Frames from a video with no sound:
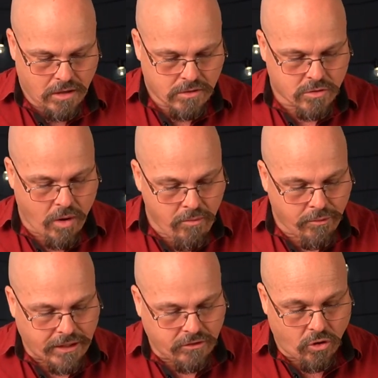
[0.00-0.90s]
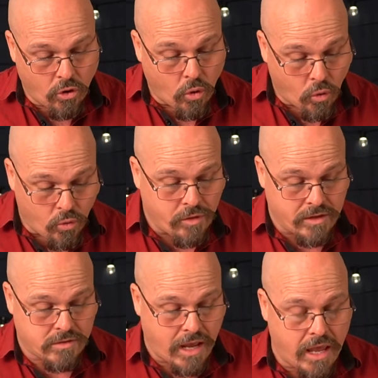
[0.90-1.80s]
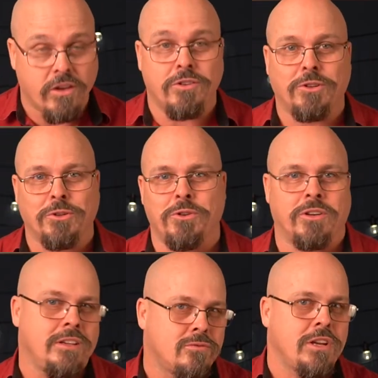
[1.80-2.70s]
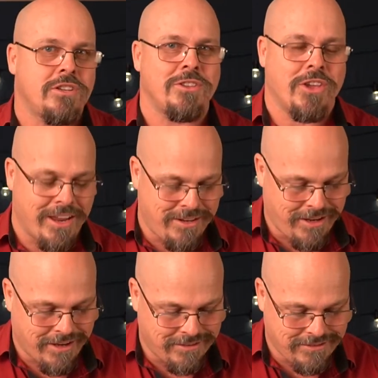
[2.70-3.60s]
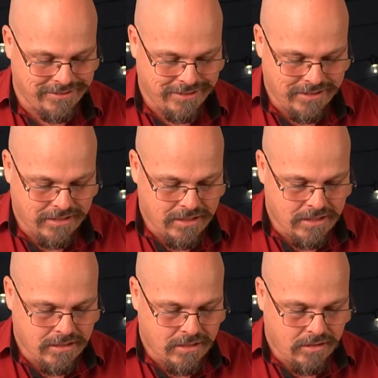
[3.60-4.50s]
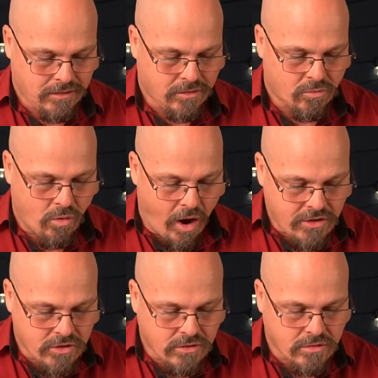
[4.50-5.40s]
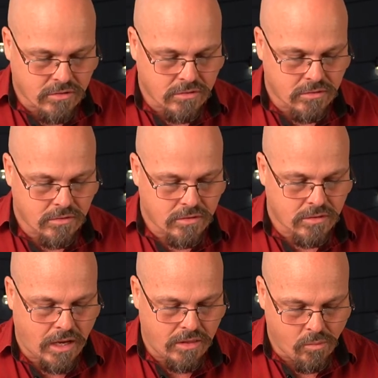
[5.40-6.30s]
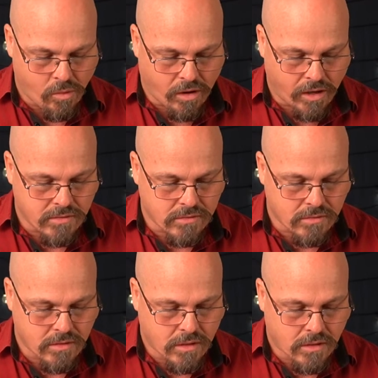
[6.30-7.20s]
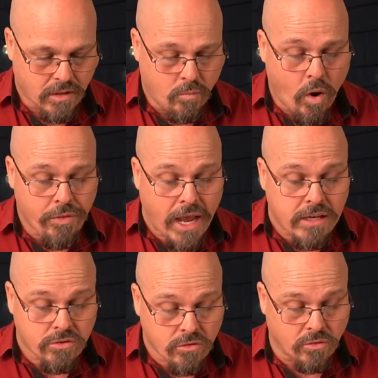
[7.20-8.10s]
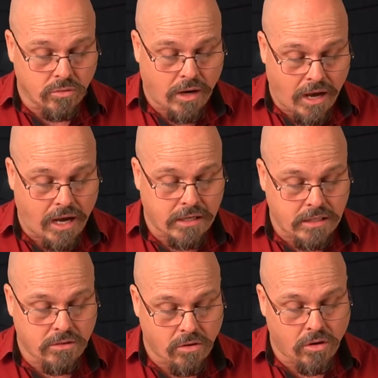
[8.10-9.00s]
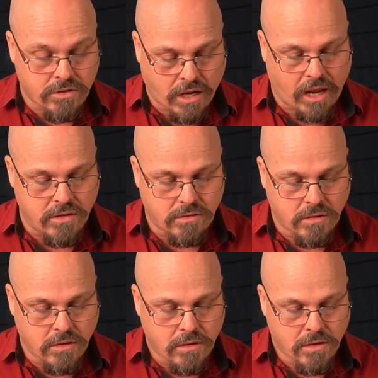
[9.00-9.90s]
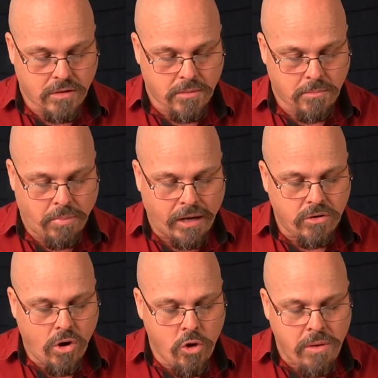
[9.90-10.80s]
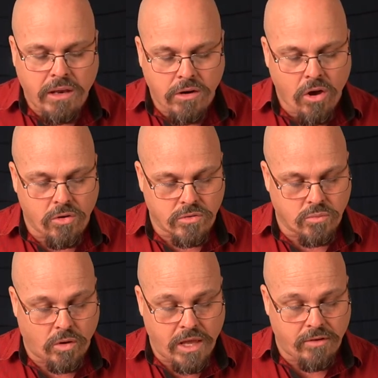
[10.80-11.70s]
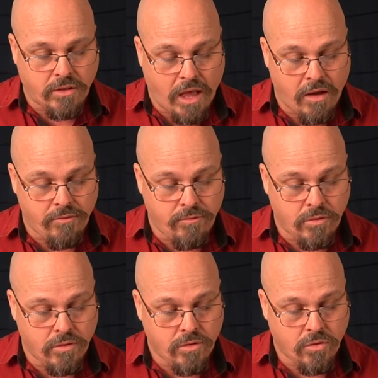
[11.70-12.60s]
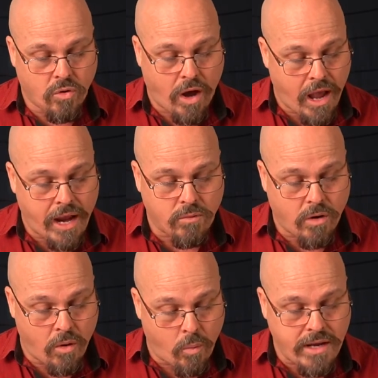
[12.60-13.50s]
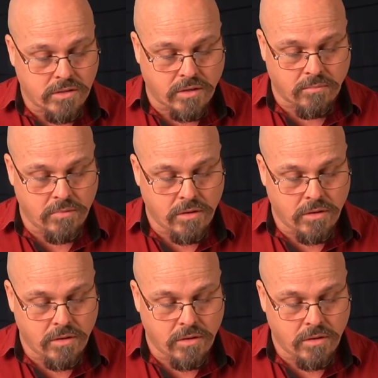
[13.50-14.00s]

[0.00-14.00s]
So I reflected on all this and concluded, he's reaching the end here, that the righteous and the wise and what they do are in God's hands, but no man knows whatever love or hate awaits him.